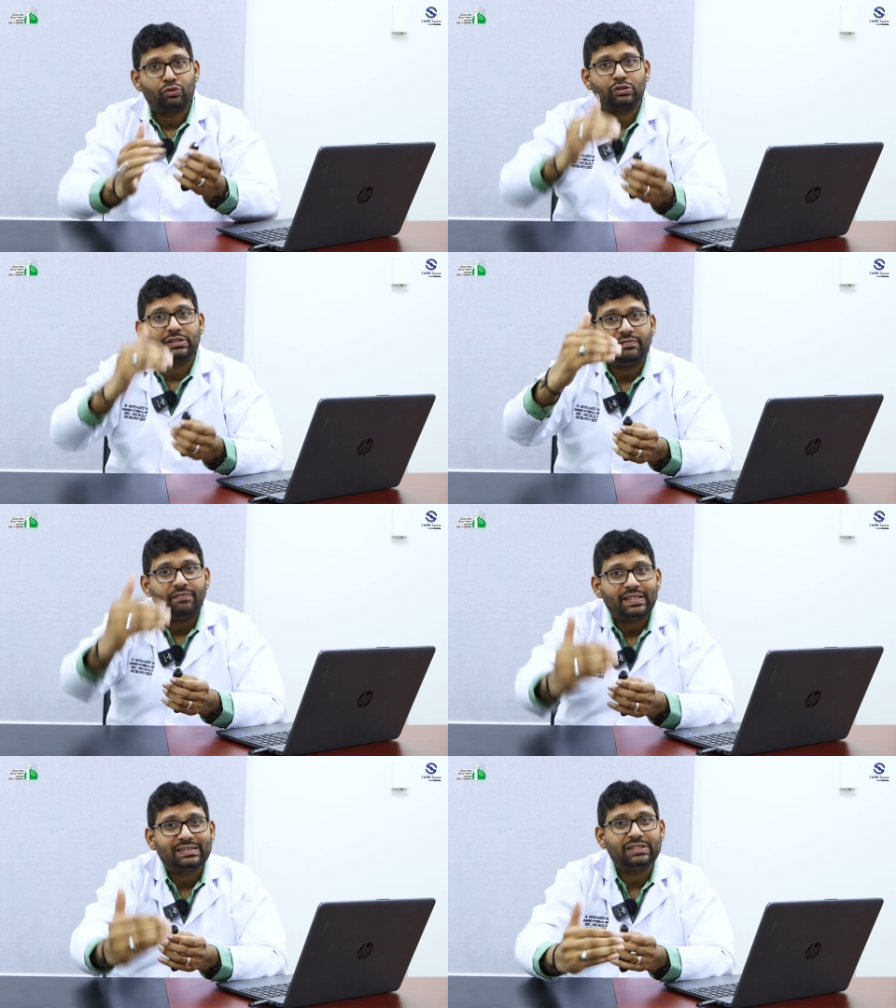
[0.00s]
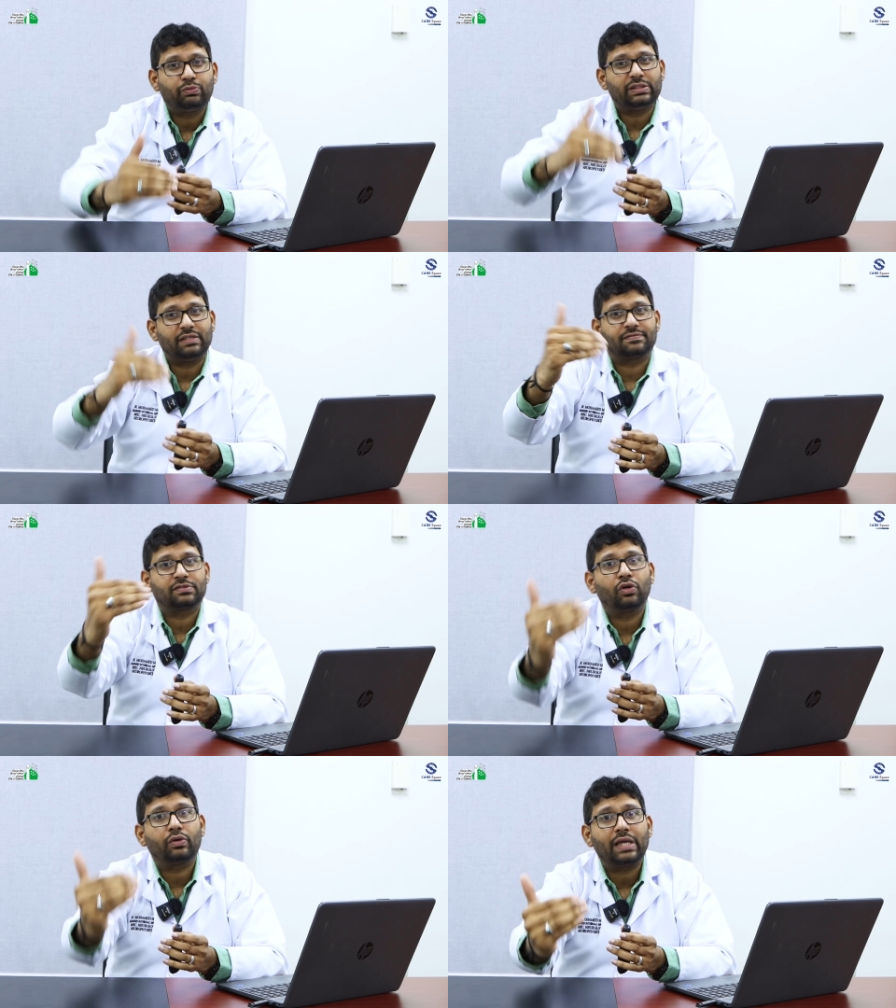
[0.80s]
Those reflexes which have
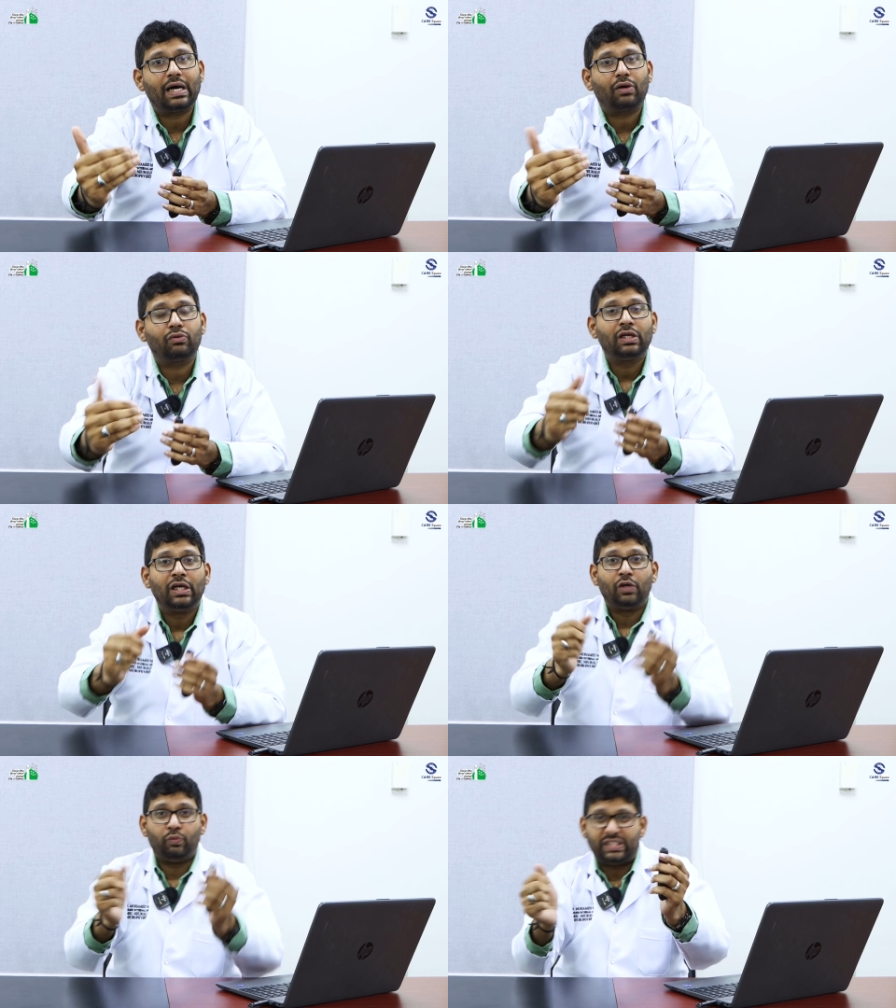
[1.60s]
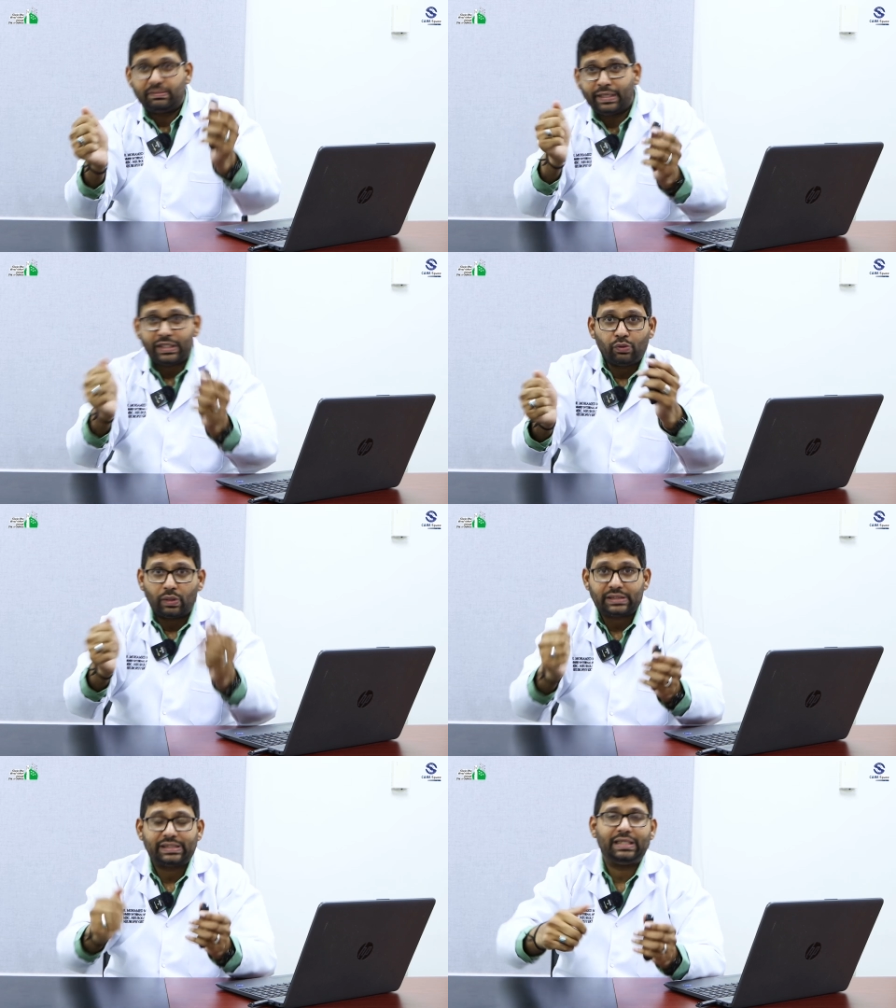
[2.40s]
slowed down, which make you
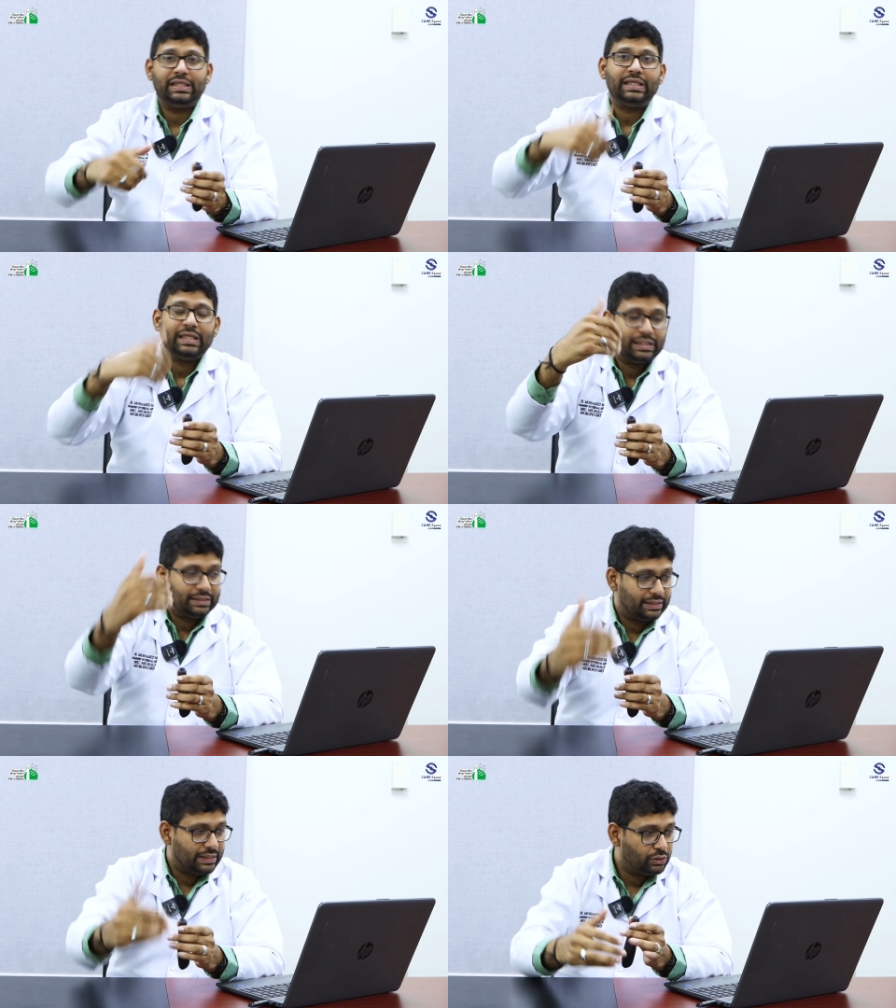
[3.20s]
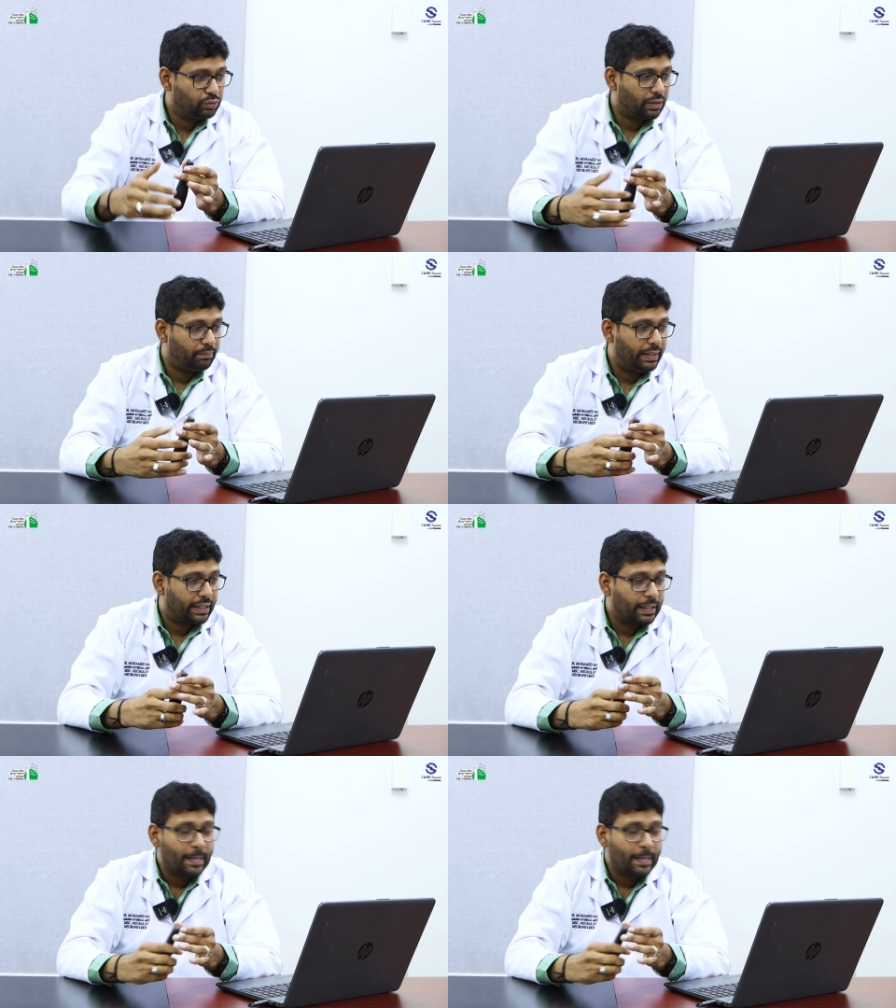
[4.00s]
unsteady, they tend to come back.